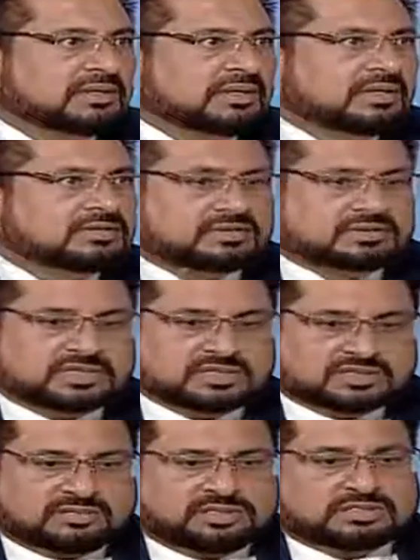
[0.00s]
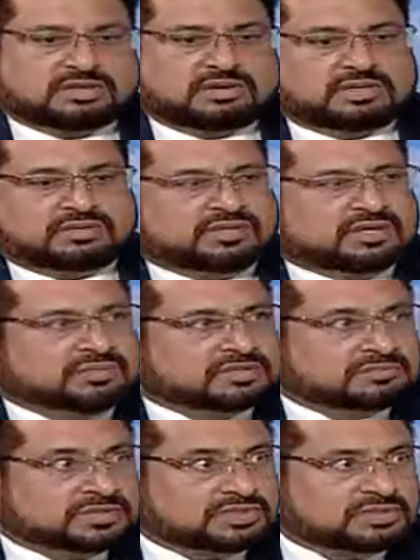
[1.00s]
So system is already very much
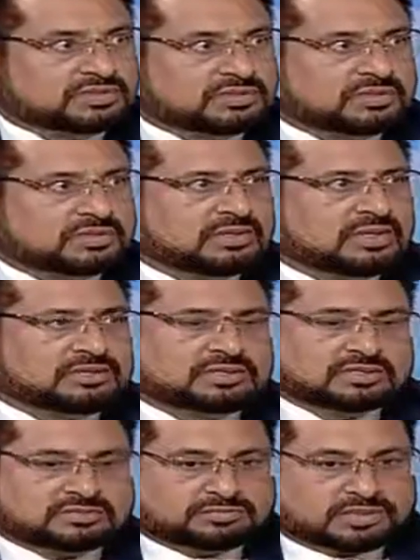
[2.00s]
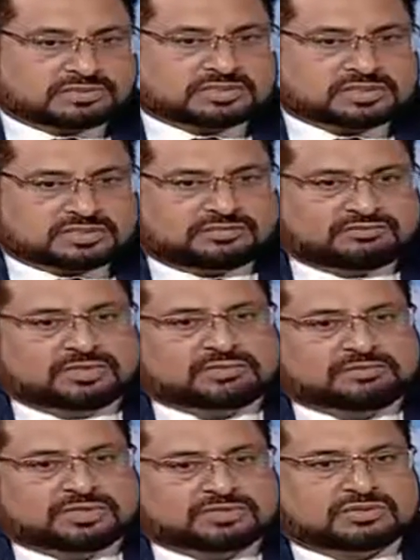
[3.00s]
matured. System will be
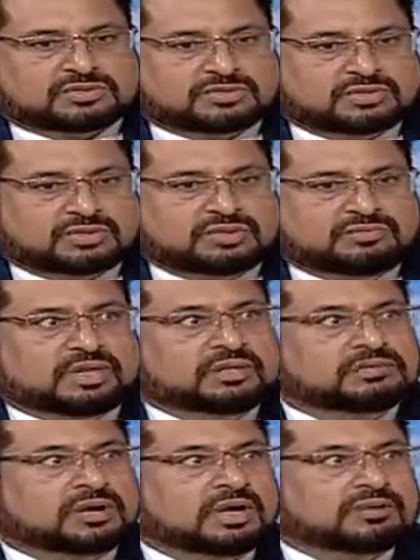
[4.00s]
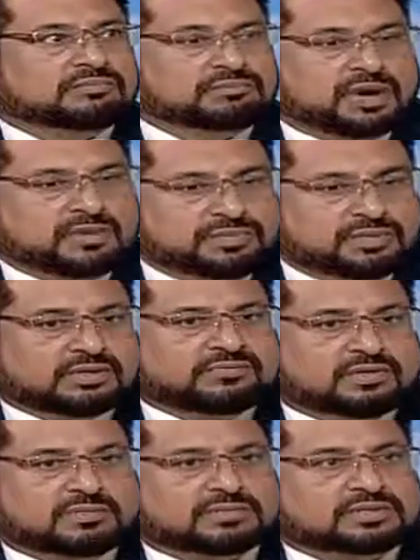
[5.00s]
matured only when you have proper
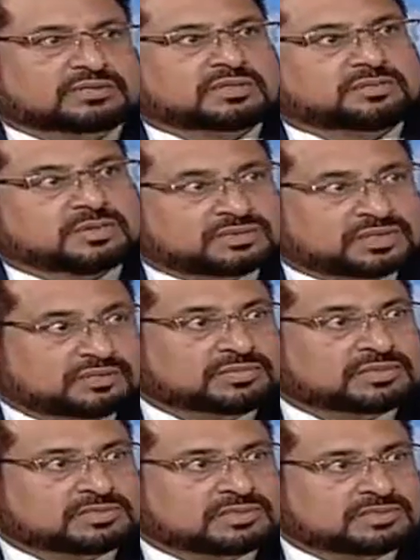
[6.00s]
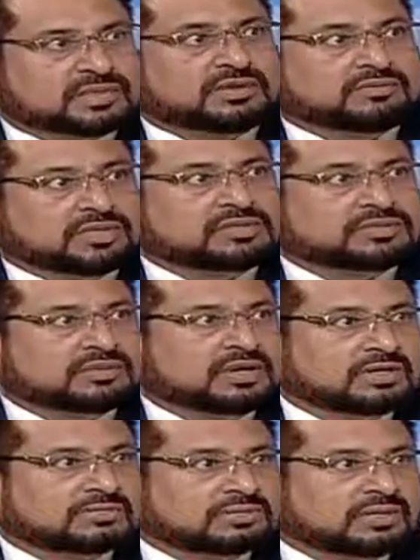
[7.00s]
information about that business which you are
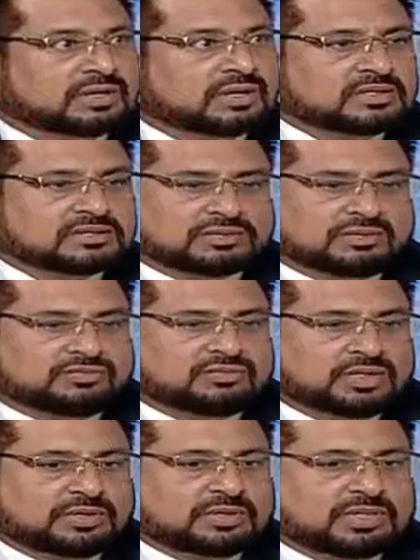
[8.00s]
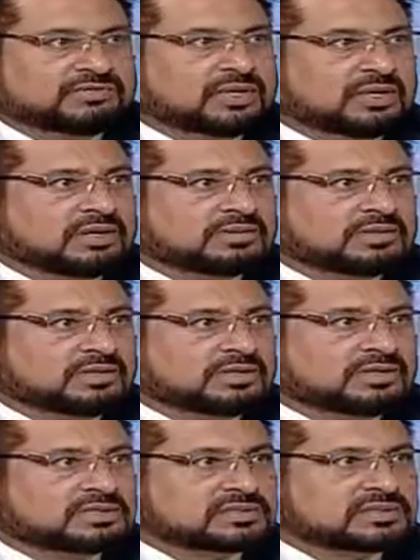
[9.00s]
doing. Mm-hmm. So we believe on
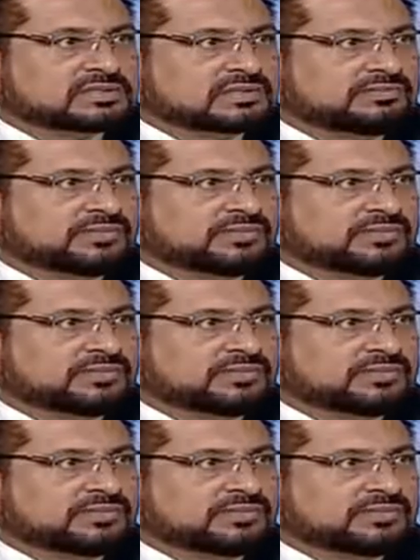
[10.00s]
our system.